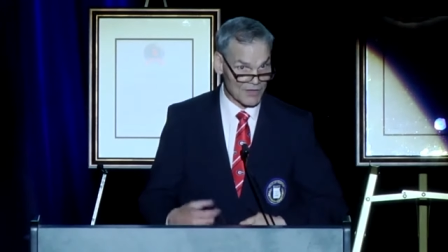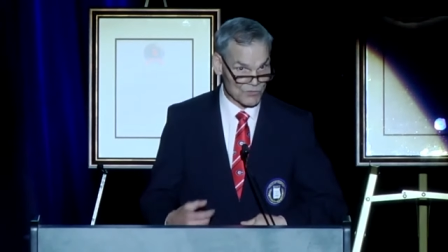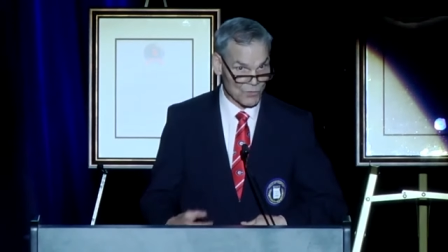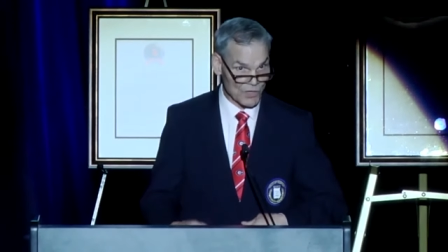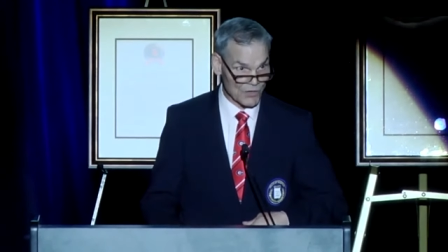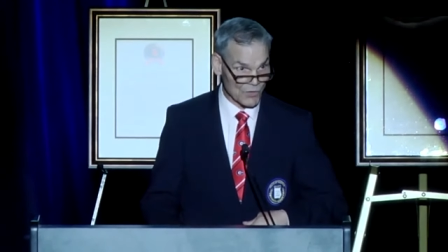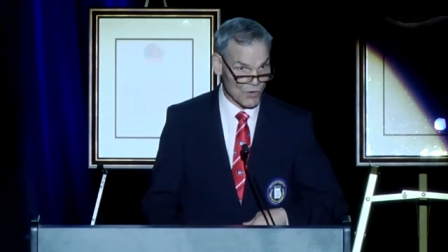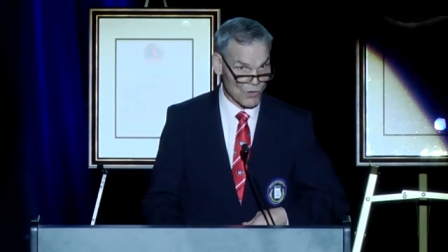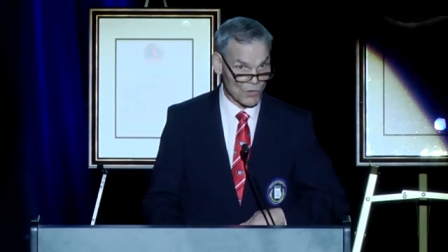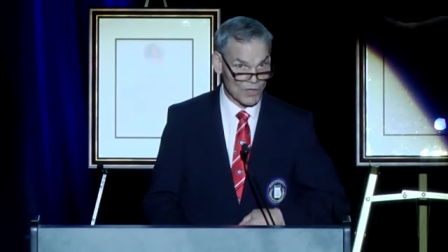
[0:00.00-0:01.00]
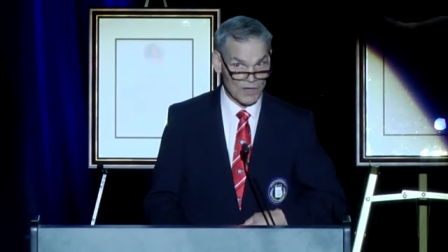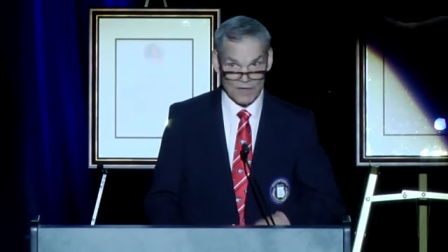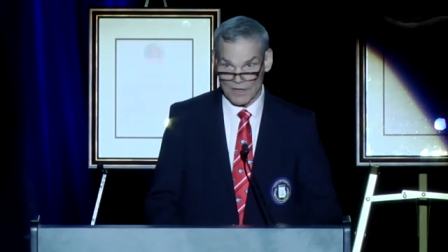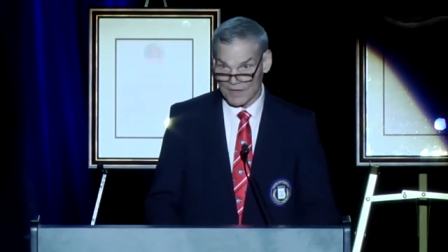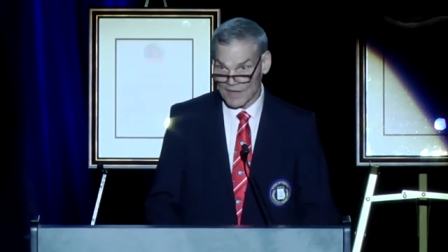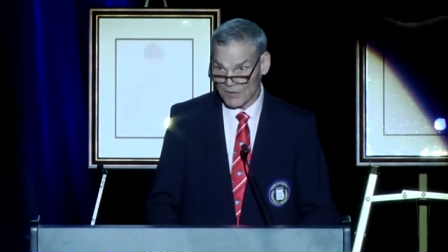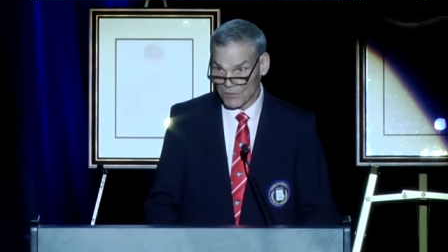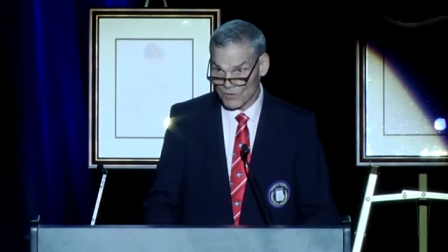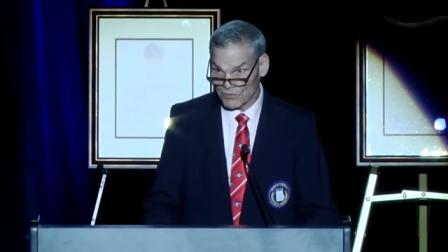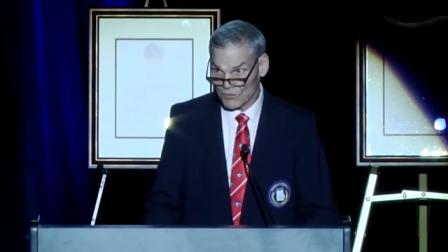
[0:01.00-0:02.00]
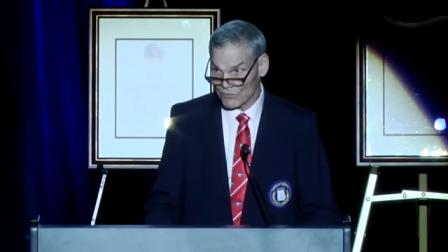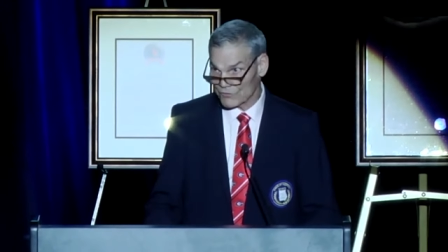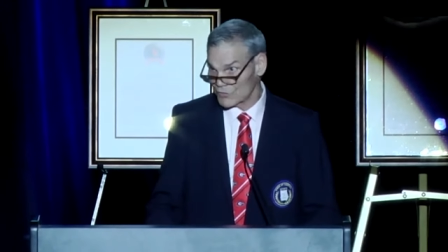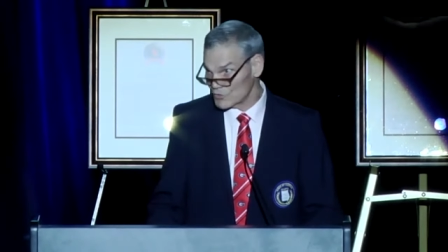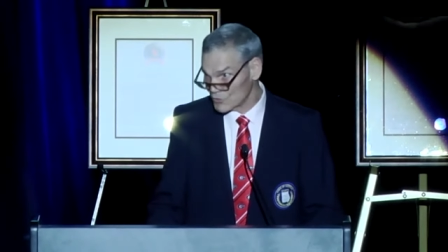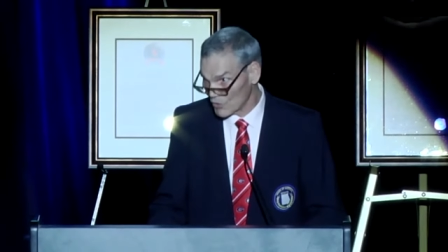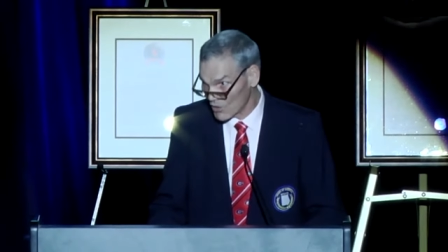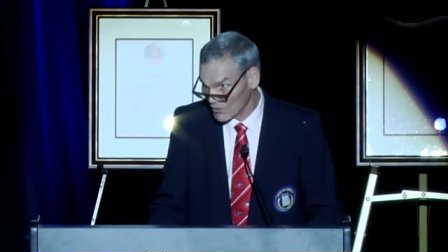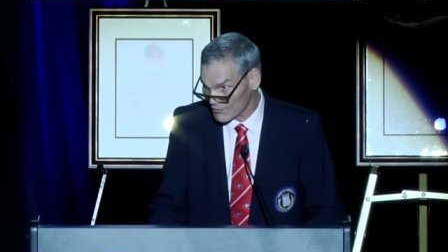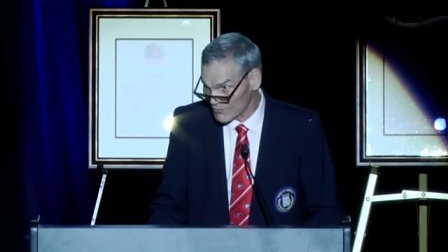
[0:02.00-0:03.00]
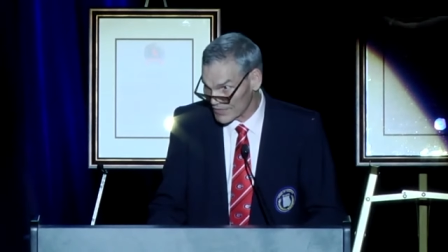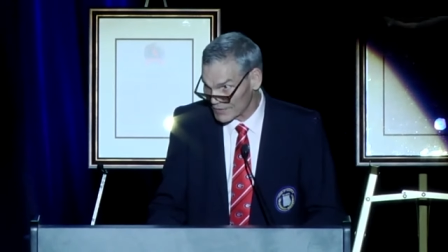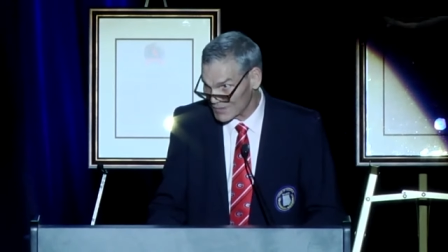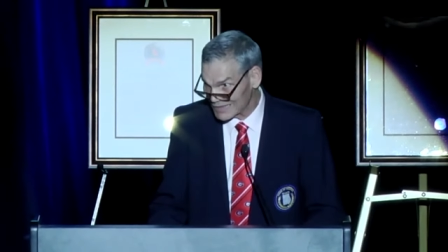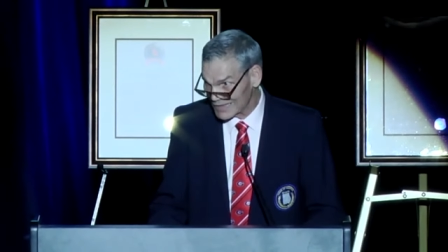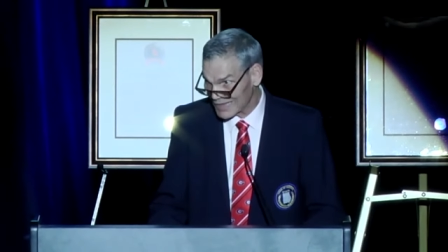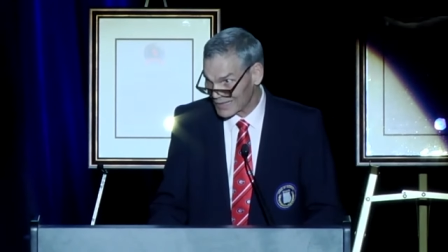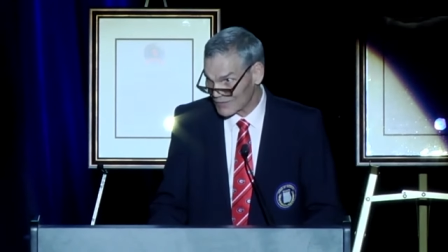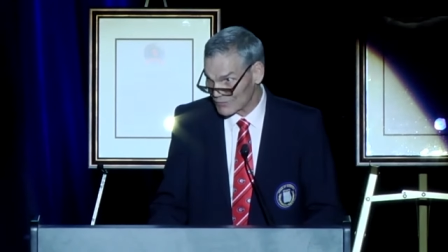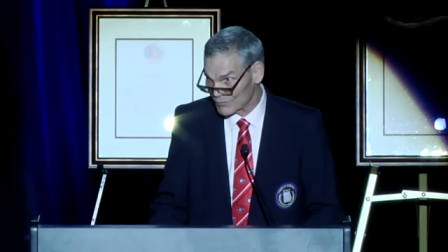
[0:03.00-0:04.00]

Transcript: as one of their own, and that was future Hall of Fame induct,